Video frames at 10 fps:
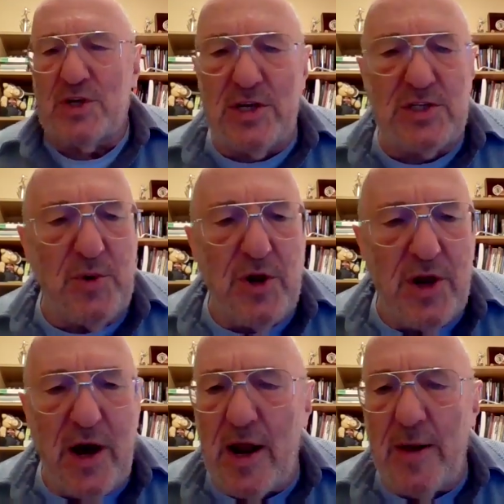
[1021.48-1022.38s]
against me or
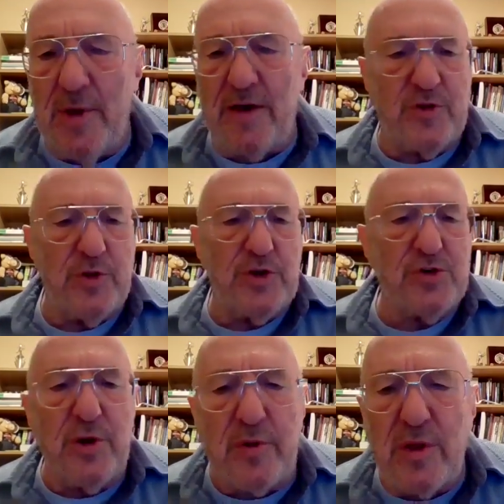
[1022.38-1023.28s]
not. I'm after the
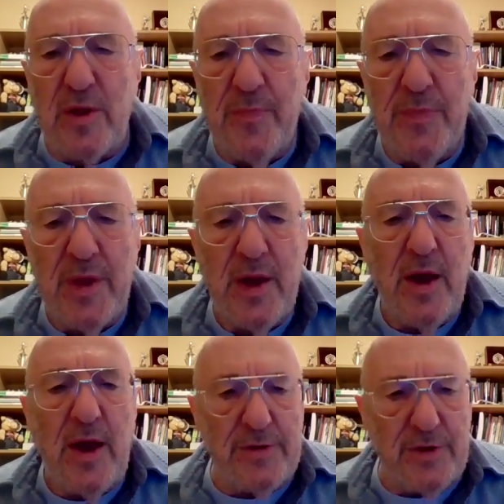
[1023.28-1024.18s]
truth.
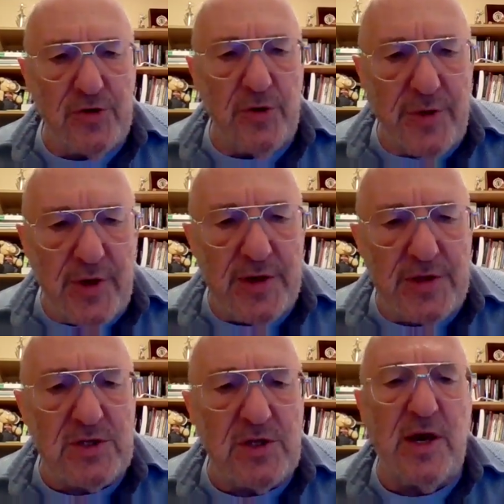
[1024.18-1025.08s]
And the truth
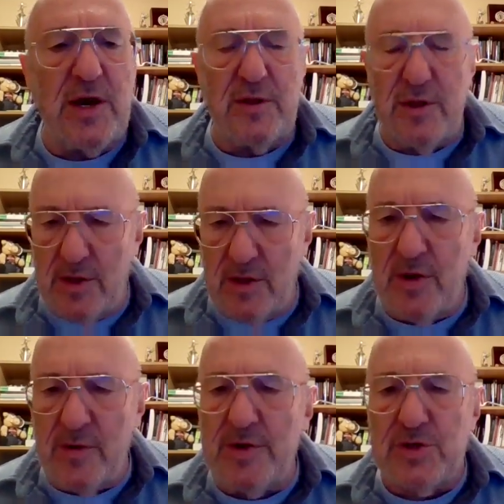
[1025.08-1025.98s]
is that
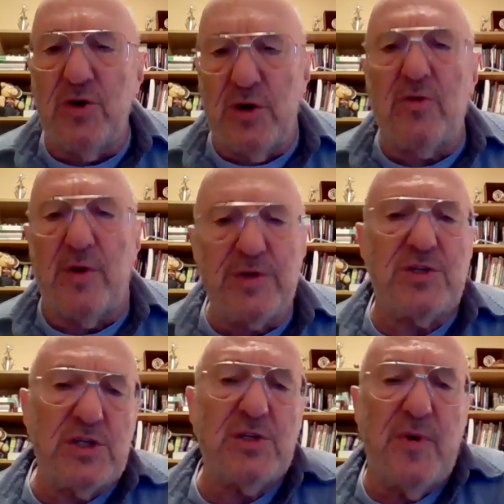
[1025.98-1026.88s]
there is good
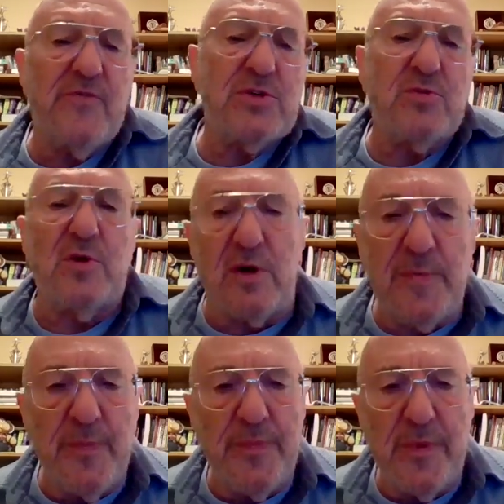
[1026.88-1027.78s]
criticism of Israel.
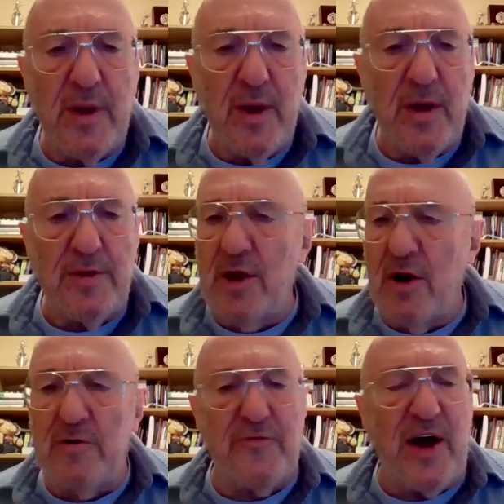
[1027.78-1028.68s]
They
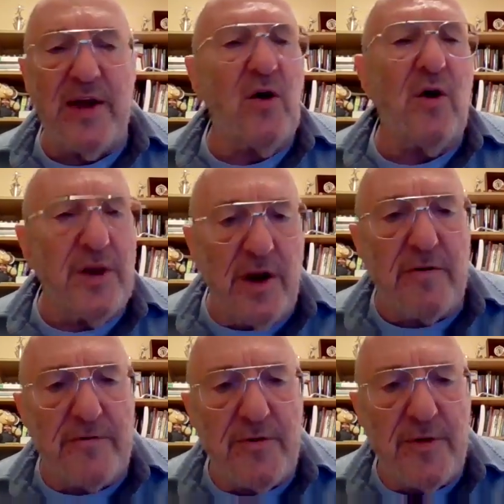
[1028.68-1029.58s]
don't fight hard
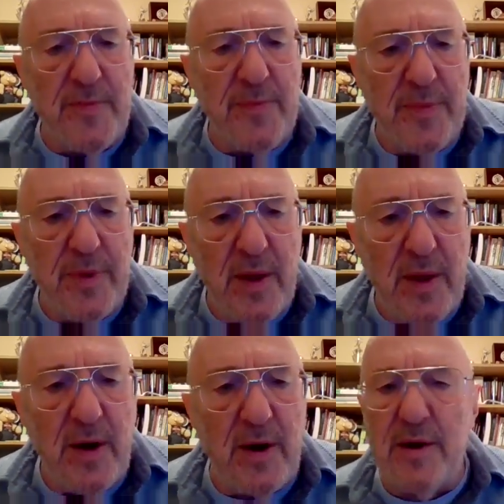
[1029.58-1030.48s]
enough.
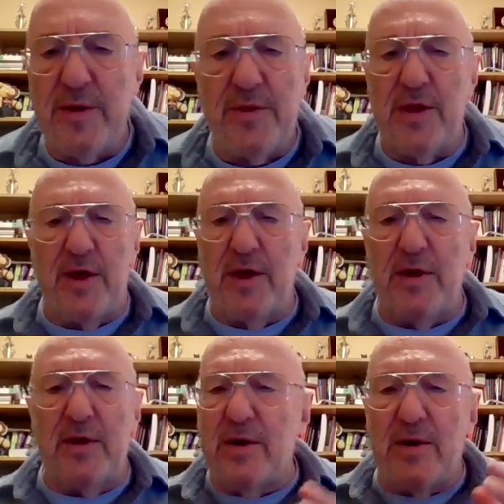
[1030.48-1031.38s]

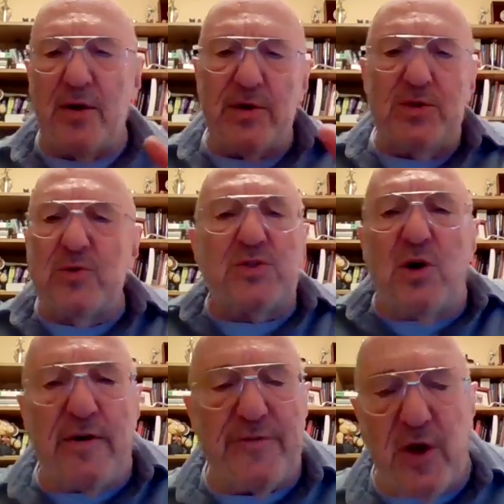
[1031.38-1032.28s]
They are too
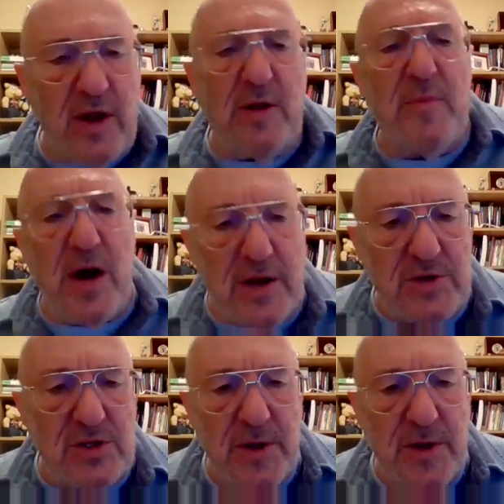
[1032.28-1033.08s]
soft on Hamas.